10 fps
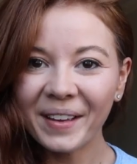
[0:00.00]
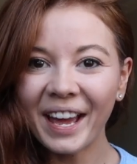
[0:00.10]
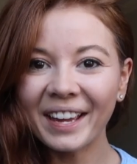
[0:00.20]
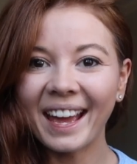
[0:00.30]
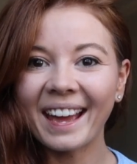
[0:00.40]

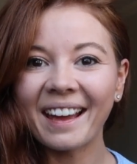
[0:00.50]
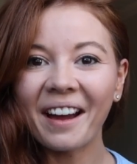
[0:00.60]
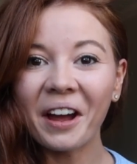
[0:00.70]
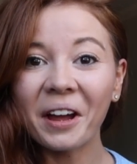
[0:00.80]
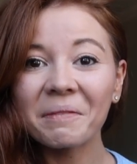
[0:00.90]
Okay,
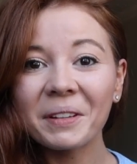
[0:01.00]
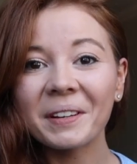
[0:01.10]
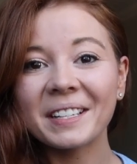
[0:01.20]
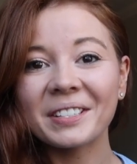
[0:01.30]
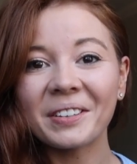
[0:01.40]
I hope you
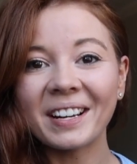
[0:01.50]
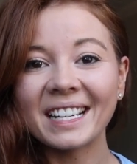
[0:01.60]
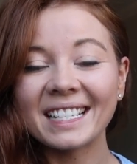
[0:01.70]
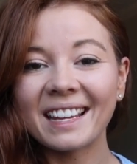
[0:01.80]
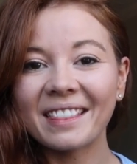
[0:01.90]

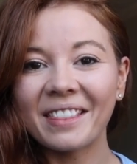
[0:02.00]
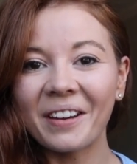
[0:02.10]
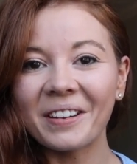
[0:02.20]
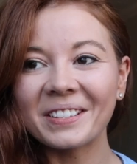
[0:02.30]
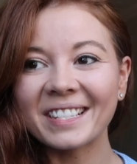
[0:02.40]
enjoyed
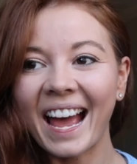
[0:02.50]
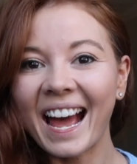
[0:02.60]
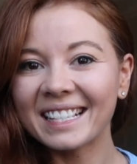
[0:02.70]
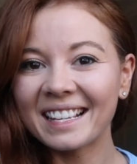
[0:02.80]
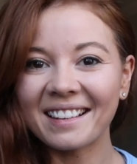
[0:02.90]
those
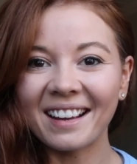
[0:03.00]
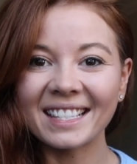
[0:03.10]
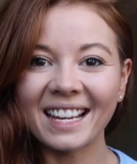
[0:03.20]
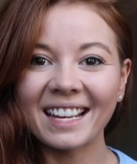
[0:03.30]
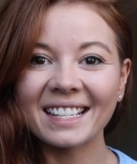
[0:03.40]

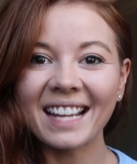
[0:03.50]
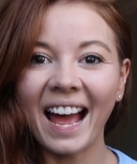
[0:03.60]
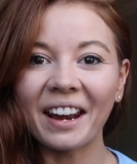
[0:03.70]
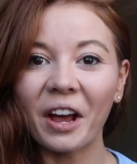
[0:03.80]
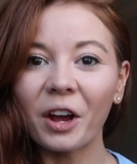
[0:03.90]
exercises,
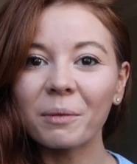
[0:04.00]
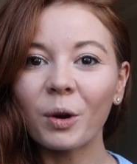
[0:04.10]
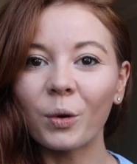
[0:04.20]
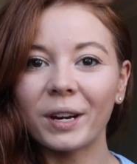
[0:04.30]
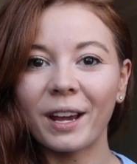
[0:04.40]
and I hope
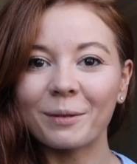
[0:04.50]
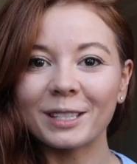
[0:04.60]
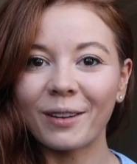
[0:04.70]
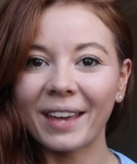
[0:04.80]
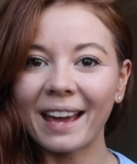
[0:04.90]
the audio
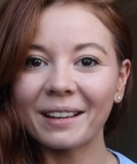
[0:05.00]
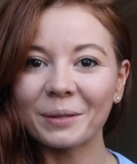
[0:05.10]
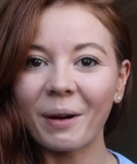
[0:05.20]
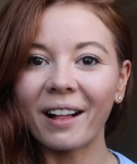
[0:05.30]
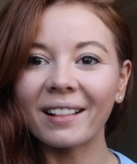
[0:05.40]
was okay as
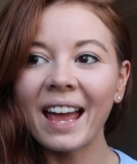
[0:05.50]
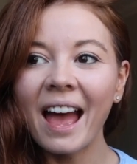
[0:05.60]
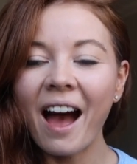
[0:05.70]
well.